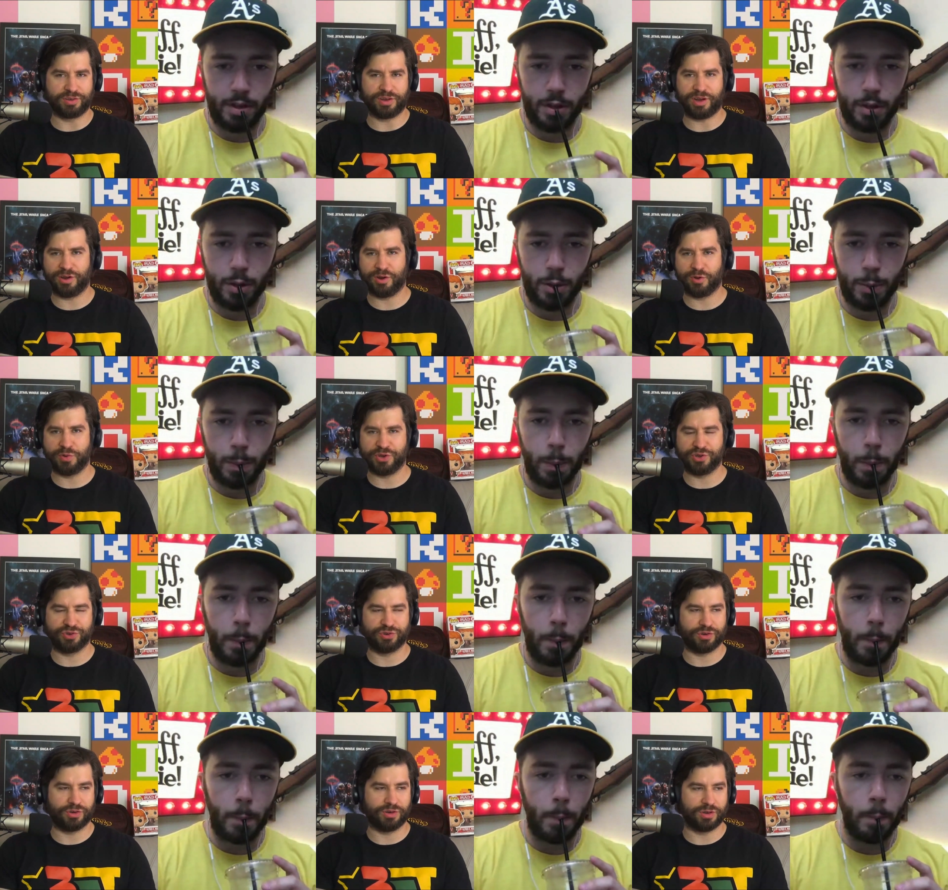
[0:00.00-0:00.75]
Speaker 1: And I know we
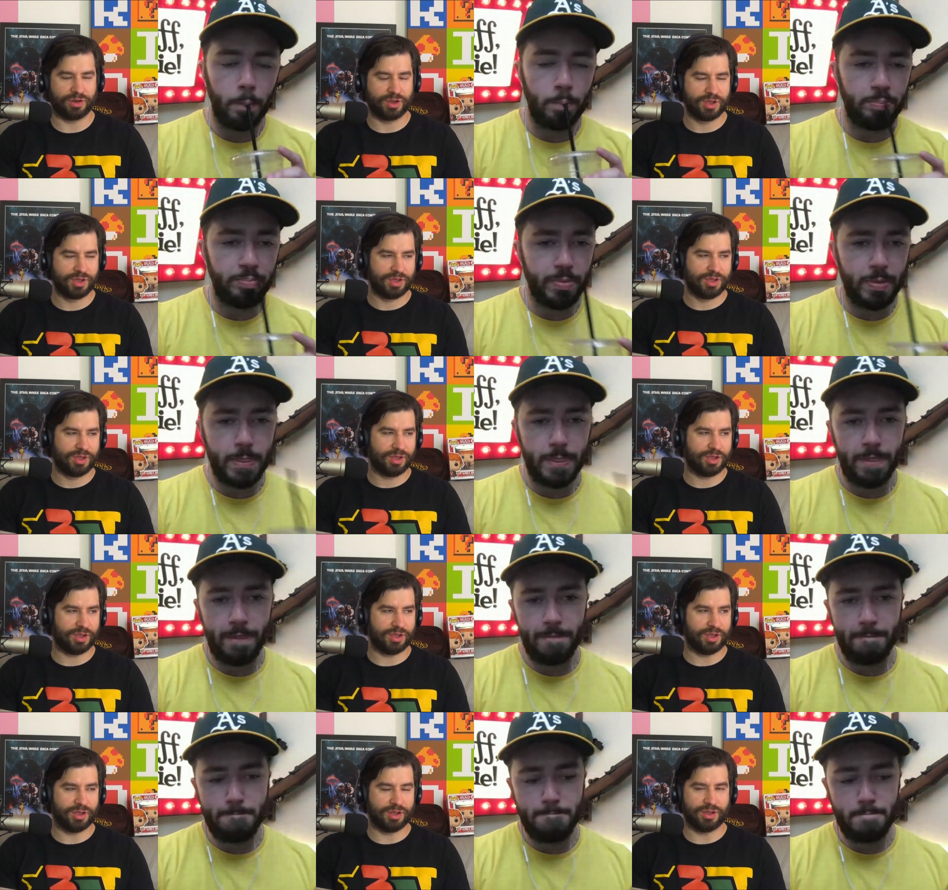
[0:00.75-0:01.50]
shouldn't
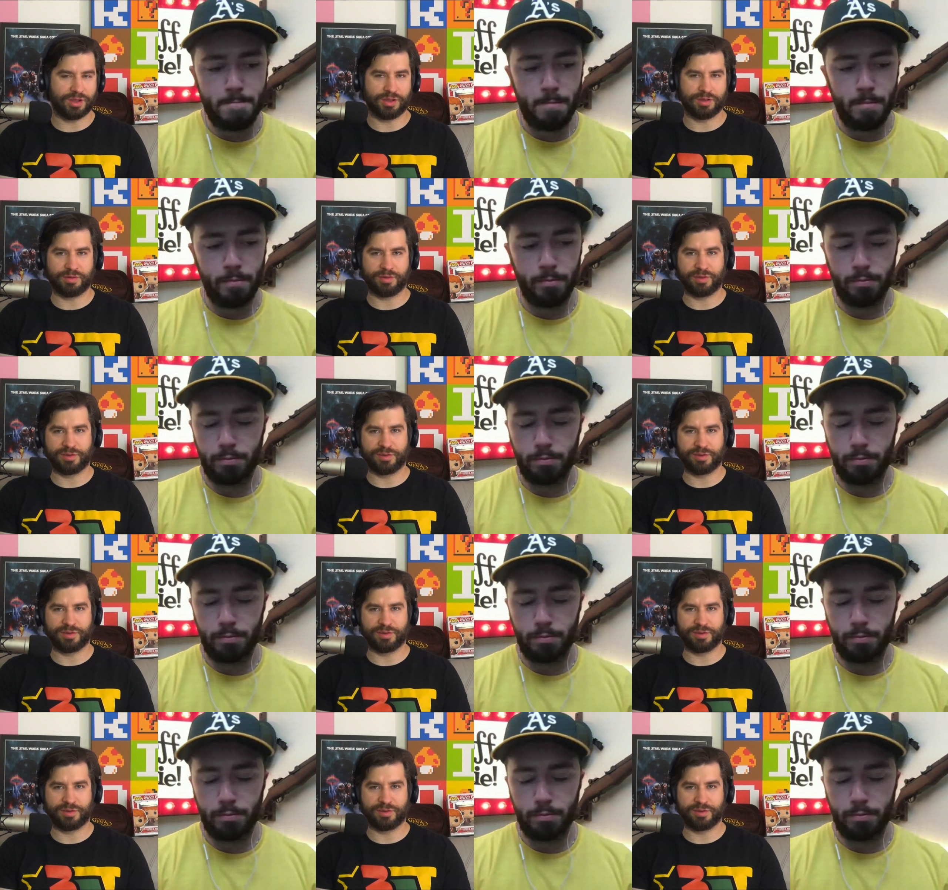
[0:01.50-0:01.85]
uh,